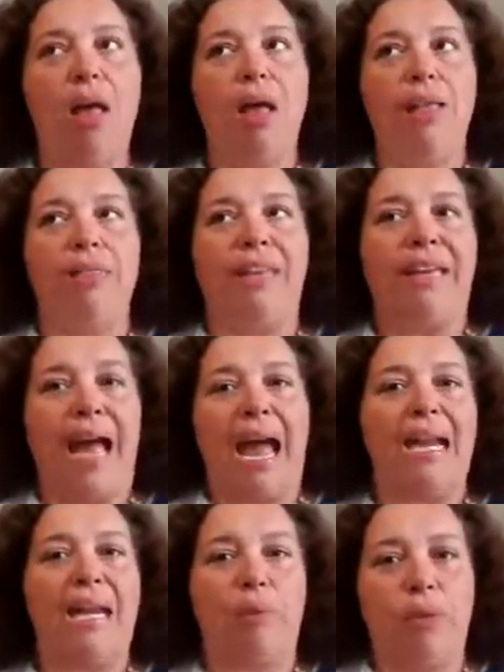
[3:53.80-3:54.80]
the
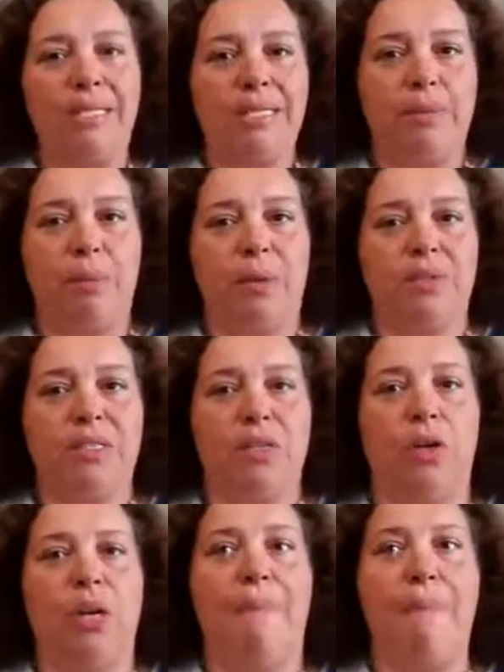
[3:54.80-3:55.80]
guiding principles that
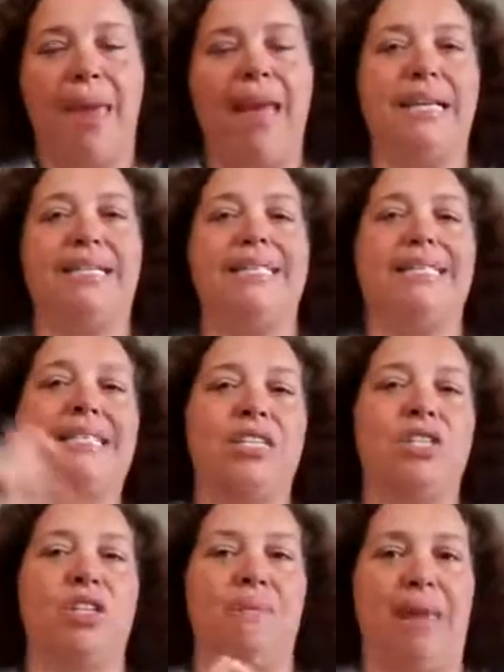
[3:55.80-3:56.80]
are going to make
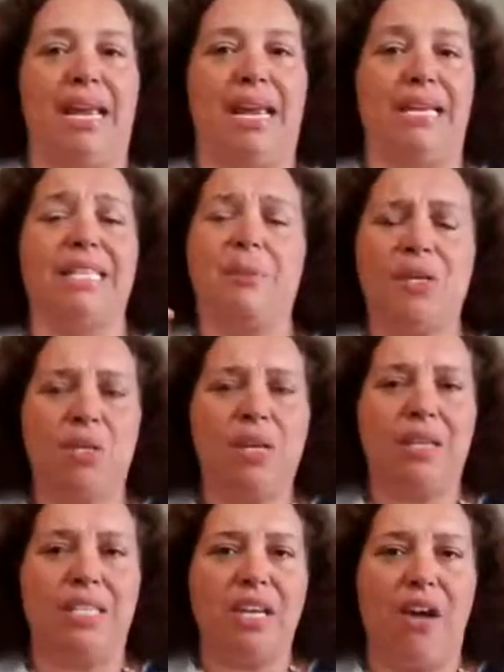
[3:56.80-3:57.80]
decision-making, especially
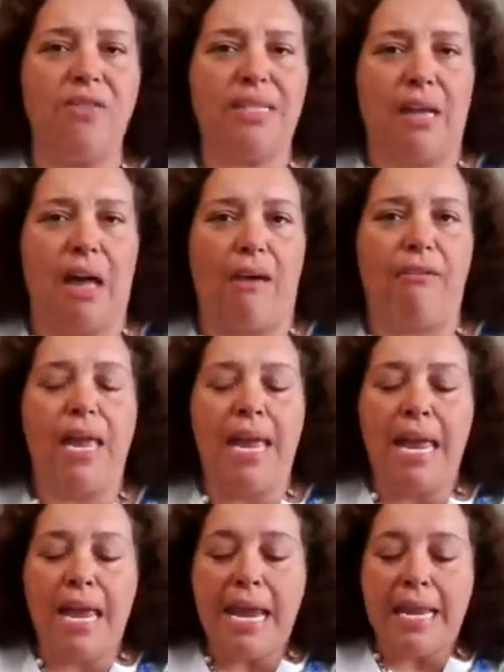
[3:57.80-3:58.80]
on the tough stuff,
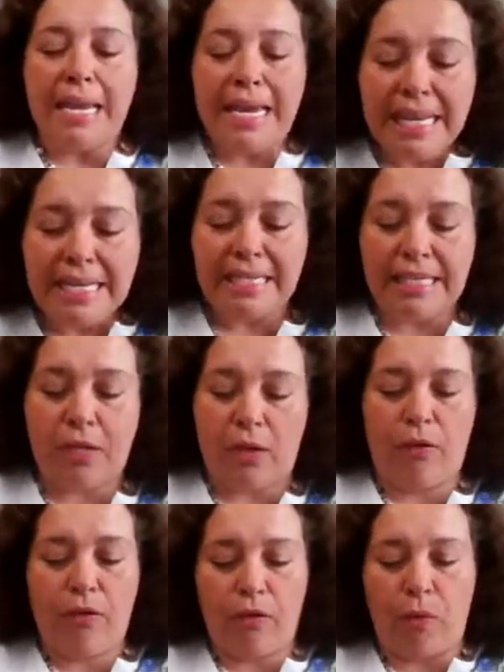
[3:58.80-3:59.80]

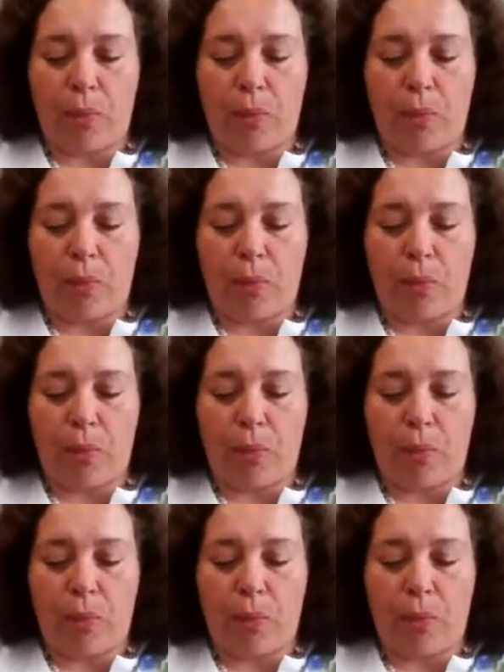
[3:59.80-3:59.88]
easier for